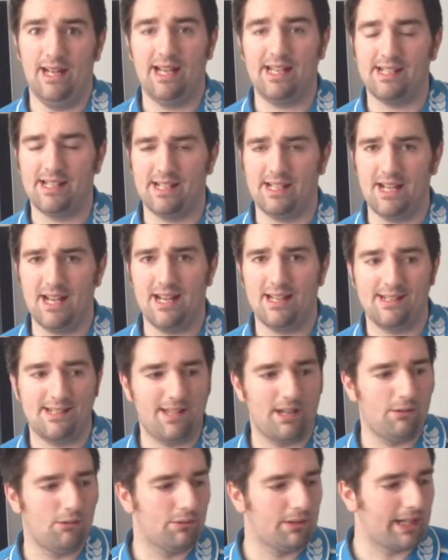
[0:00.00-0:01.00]
he said yes,
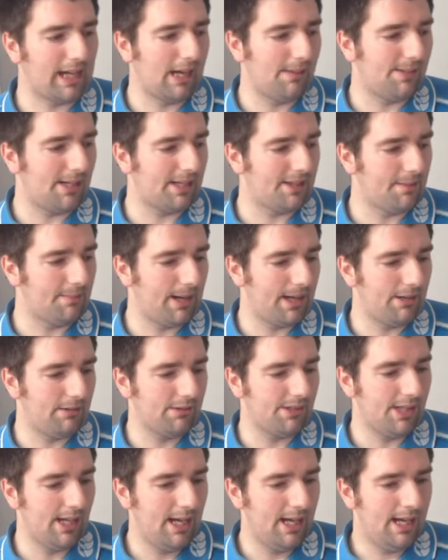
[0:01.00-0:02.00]
that all the games had the
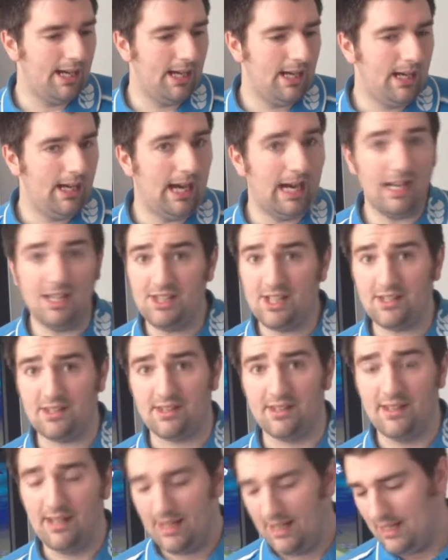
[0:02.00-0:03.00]
manuals, and it
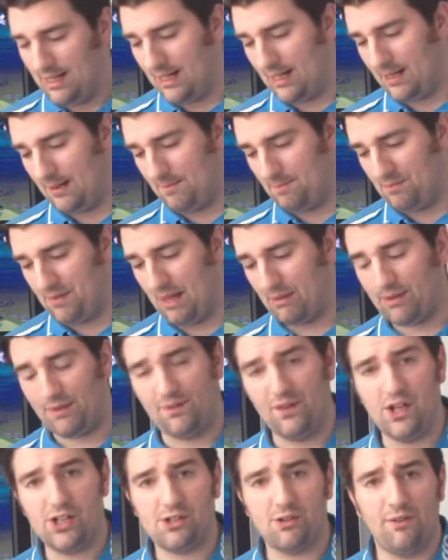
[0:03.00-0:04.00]
didn't. That was
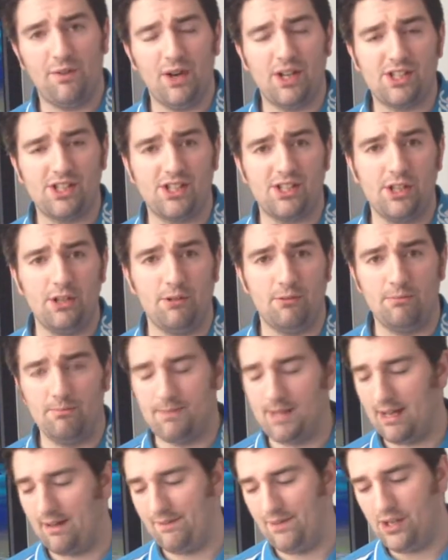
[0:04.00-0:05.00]
Virtua Fighter 2.
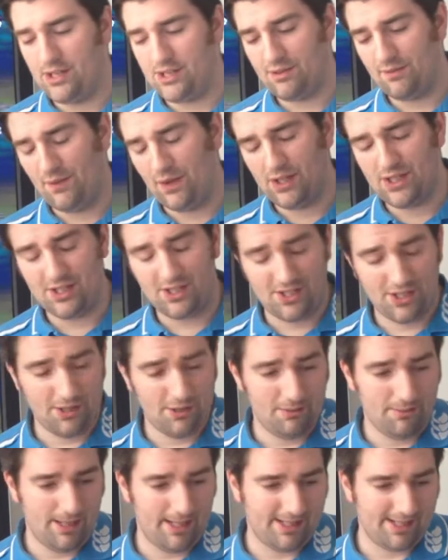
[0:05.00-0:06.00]
Now Virtua Fighter
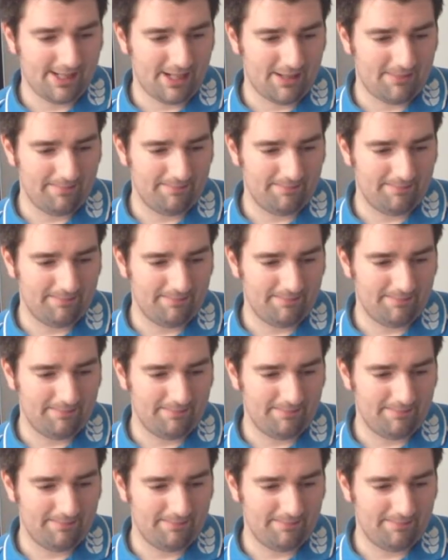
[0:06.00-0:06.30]
2 is